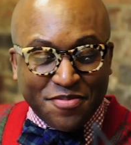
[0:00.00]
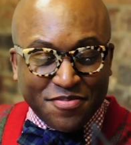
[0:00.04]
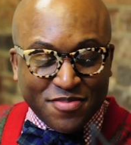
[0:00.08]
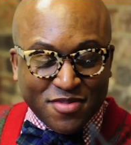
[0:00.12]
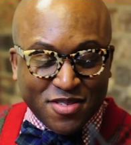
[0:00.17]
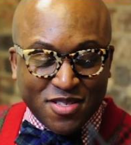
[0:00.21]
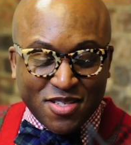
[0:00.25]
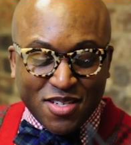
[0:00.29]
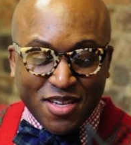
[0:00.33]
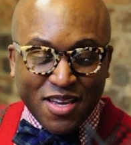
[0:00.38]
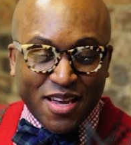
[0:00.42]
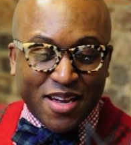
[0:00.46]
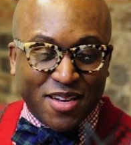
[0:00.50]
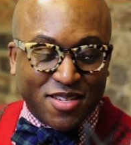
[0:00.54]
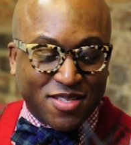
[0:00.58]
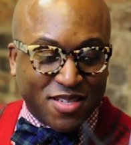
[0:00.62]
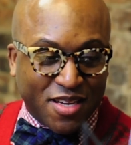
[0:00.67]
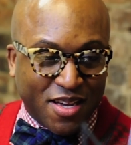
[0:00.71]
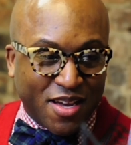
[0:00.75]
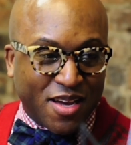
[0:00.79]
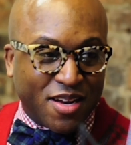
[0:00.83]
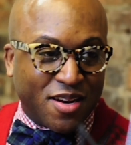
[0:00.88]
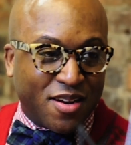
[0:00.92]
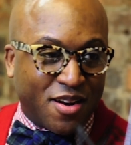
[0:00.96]
she
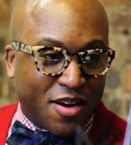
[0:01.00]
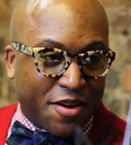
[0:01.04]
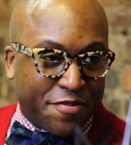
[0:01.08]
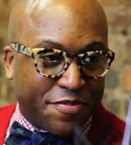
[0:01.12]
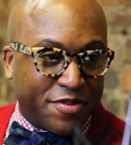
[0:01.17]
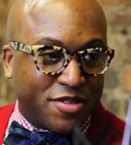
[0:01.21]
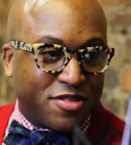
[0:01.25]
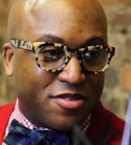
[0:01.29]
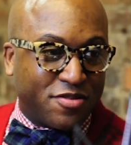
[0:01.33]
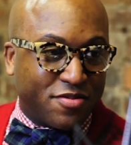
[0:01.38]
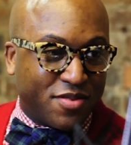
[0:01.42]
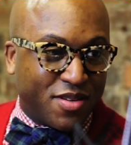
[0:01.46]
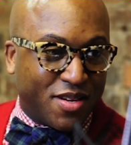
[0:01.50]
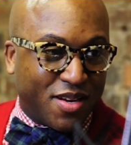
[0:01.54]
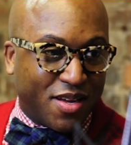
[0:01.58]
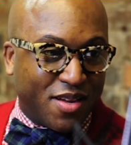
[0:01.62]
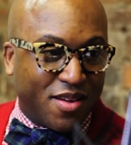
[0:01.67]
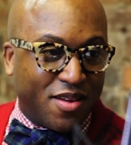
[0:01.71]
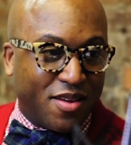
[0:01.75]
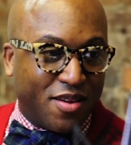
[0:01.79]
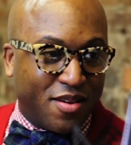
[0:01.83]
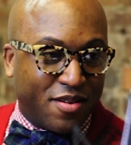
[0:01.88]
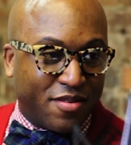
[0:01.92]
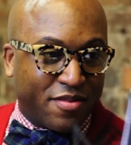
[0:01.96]
actually had an opportunity
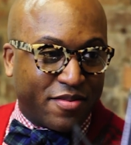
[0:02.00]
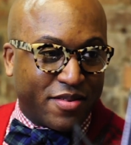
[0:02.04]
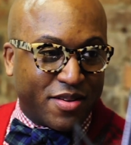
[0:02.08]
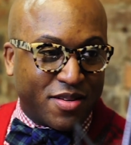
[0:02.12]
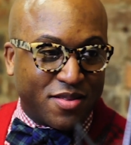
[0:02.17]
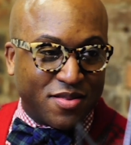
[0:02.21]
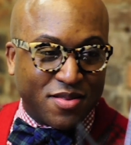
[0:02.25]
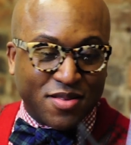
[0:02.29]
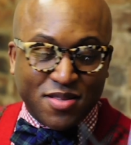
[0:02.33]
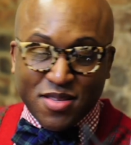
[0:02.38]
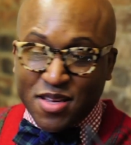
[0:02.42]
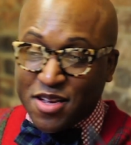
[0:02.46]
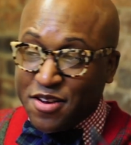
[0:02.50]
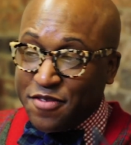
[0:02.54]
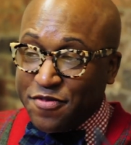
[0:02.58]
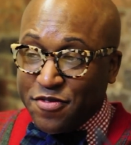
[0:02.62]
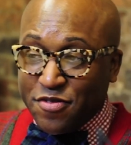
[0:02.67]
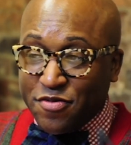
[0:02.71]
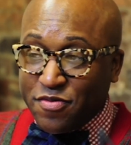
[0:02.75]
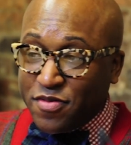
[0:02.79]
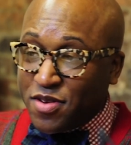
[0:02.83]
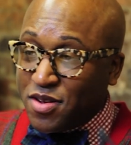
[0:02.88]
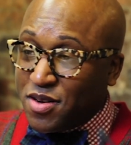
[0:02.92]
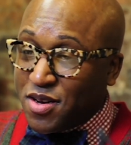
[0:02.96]
here and said, if
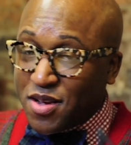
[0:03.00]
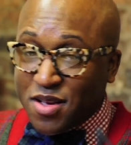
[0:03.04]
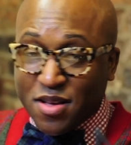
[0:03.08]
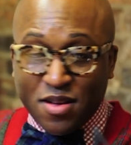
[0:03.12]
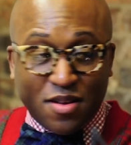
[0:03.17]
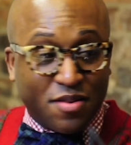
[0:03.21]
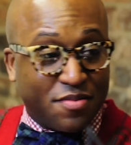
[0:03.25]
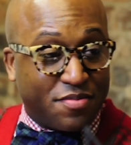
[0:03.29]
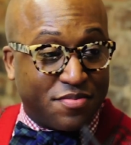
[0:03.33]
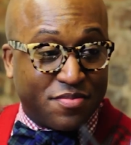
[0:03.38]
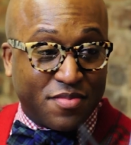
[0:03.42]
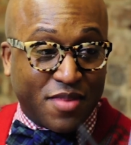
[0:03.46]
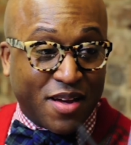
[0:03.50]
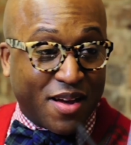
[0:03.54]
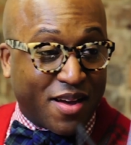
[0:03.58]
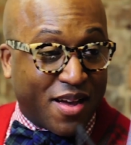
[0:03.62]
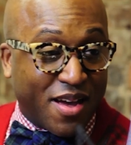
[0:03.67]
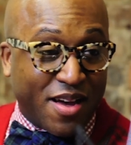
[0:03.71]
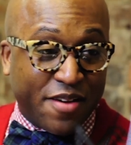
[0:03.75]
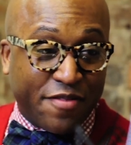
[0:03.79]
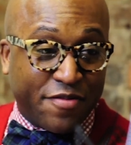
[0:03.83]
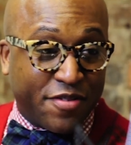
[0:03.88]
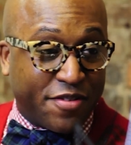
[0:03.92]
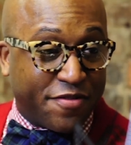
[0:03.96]
you want to come, I
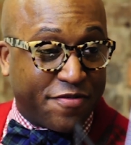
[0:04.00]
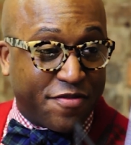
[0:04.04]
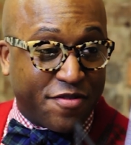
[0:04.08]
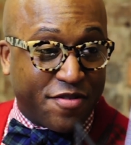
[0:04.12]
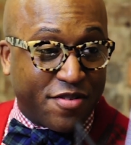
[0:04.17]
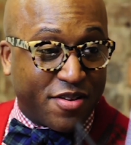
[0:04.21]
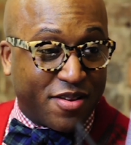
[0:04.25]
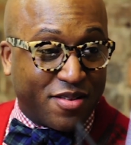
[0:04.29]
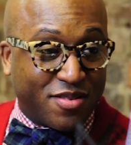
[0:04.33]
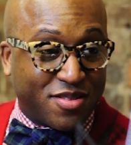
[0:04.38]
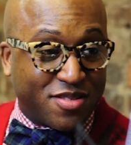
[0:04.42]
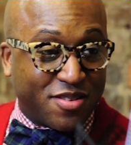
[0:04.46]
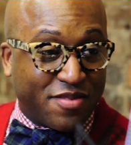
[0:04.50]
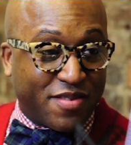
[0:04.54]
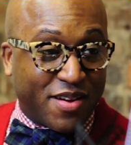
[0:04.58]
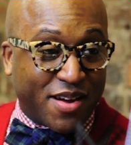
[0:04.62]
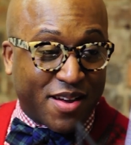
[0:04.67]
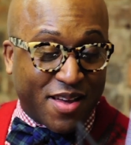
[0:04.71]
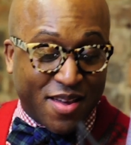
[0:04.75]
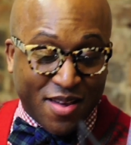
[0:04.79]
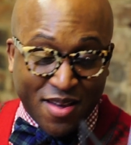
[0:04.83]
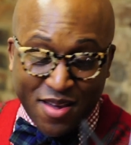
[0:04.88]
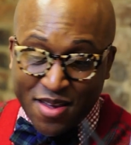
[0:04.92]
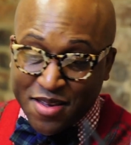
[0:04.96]
got one for you. So I
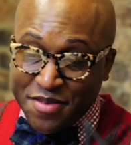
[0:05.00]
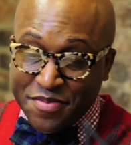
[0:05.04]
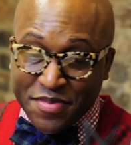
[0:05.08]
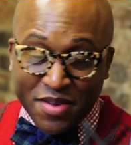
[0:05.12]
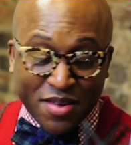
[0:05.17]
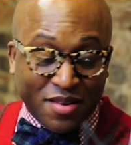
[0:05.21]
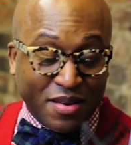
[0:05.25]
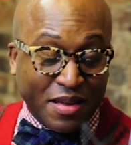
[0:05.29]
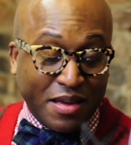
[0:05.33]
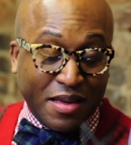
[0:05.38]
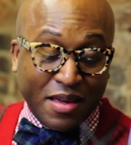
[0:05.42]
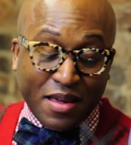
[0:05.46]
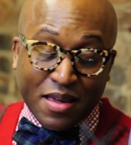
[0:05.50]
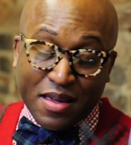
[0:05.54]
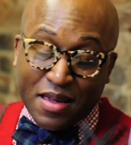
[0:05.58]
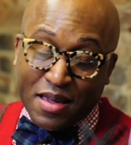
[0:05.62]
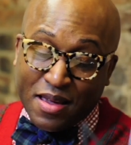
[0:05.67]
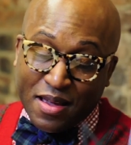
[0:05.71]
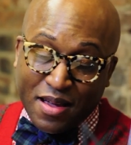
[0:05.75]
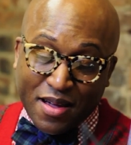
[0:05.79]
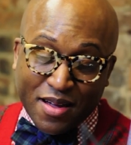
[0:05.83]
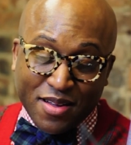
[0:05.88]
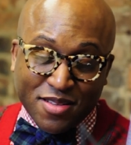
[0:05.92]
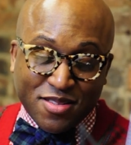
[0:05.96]
came, and
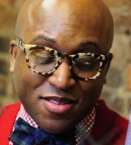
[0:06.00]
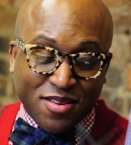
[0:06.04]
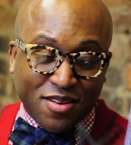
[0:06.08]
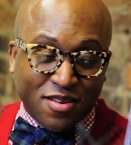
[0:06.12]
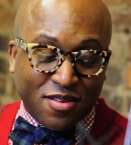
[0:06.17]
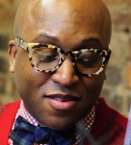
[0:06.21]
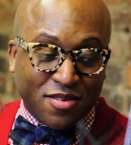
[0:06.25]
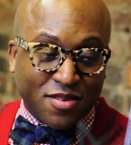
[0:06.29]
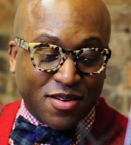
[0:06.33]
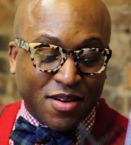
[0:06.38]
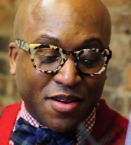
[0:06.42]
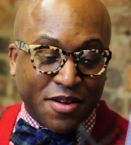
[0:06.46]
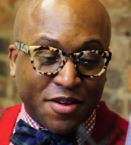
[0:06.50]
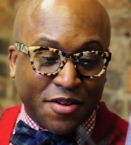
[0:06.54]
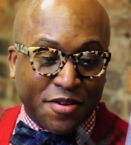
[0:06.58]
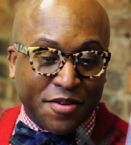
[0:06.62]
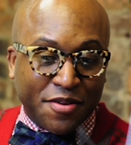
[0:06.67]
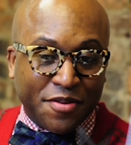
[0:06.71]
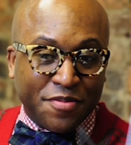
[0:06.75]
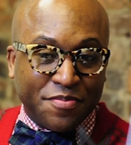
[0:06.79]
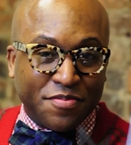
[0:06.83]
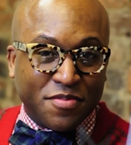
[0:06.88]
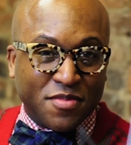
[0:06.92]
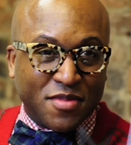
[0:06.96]
I
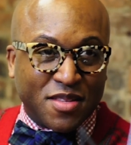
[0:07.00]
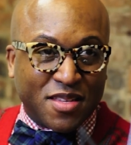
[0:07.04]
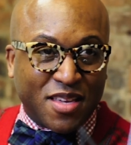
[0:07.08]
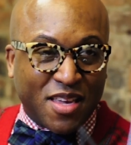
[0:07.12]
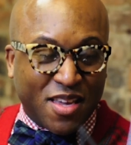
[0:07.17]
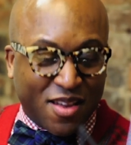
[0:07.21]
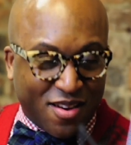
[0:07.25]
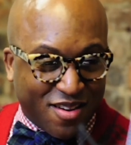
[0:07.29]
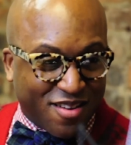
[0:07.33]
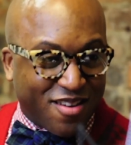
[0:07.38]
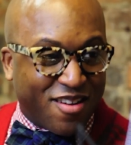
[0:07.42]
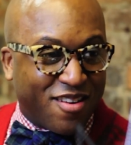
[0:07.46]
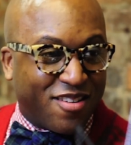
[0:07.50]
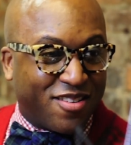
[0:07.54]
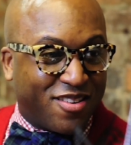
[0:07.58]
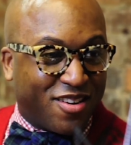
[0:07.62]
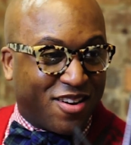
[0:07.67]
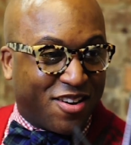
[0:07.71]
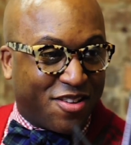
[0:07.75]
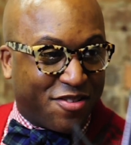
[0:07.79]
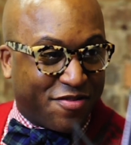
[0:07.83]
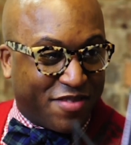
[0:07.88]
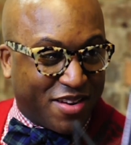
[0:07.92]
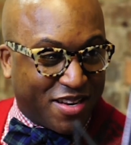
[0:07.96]
taught kindergarten
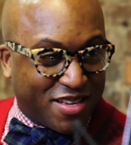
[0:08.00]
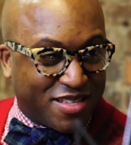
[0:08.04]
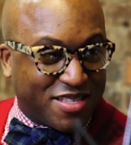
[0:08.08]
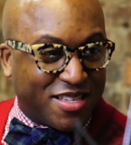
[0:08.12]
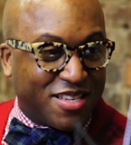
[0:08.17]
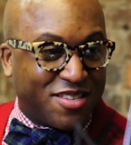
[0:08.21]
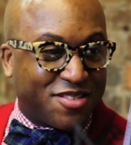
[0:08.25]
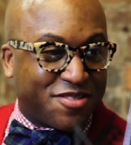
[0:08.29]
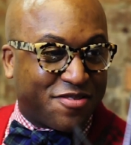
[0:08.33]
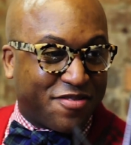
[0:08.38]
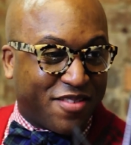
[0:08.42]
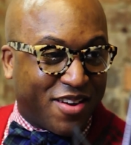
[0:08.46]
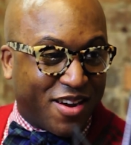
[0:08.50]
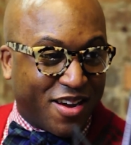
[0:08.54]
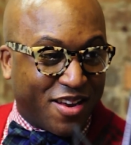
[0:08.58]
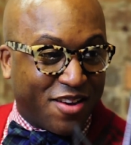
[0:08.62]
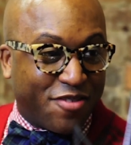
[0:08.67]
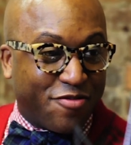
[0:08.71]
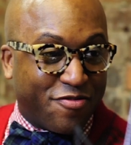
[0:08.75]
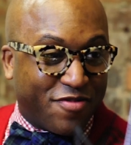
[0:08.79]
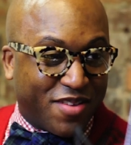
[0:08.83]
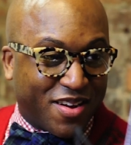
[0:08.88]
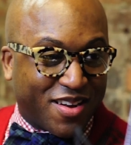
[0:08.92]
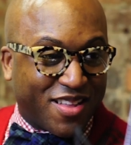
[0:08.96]
all the way to 6th grade
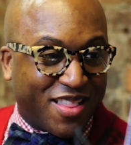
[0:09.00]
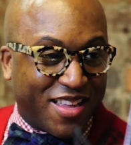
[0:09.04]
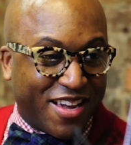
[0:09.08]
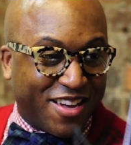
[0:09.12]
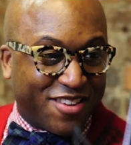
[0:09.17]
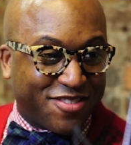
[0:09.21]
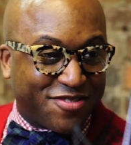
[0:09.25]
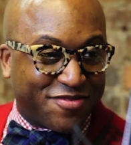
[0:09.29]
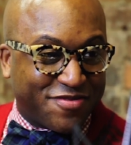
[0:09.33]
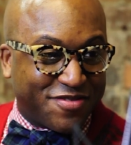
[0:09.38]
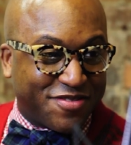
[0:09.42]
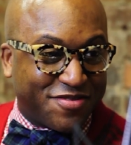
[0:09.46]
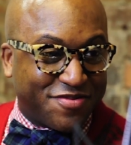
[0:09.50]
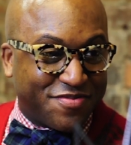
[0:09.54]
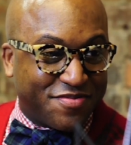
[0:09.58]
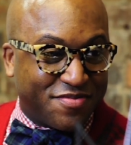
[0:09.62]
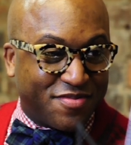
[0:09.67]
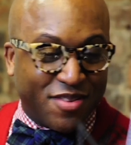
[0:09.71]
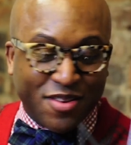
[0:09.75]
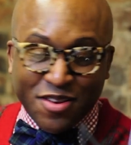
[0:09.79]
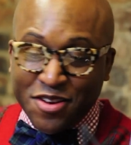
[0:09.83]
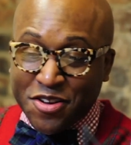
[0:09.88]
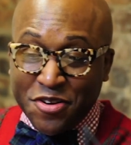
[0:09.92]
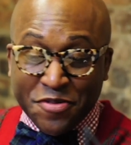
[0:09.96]
in one classroom,
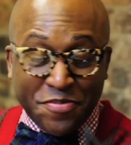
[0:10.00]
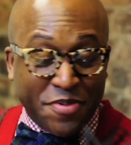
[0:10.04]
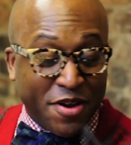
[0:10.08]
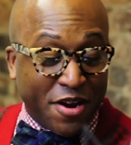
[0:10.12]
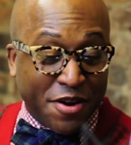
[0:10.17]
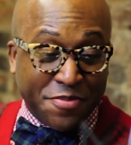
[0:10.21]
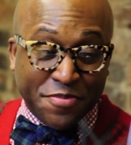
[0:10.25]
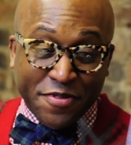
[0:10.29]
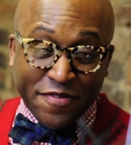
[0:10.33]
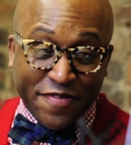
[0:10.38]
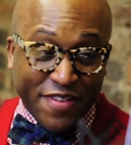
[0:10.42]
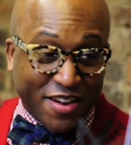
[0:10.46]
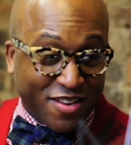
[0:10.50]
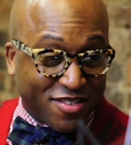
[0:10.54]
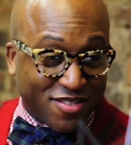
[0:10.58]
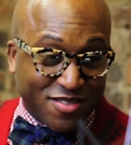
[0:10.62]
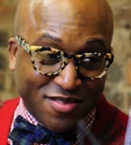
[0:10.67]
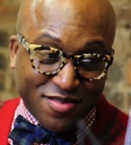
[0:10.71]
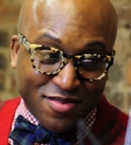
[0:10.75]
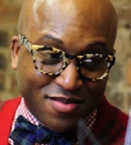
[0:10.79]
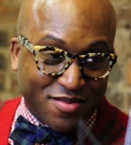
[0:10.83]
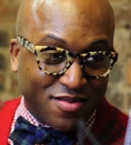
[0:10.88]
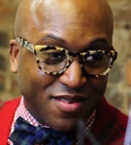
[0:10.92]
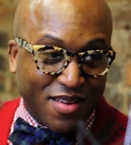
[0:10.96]
no
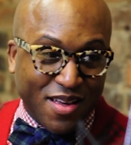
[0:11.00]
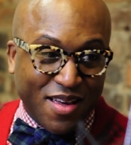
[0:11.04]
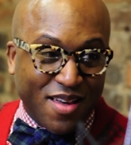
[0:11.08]
paraprofessional.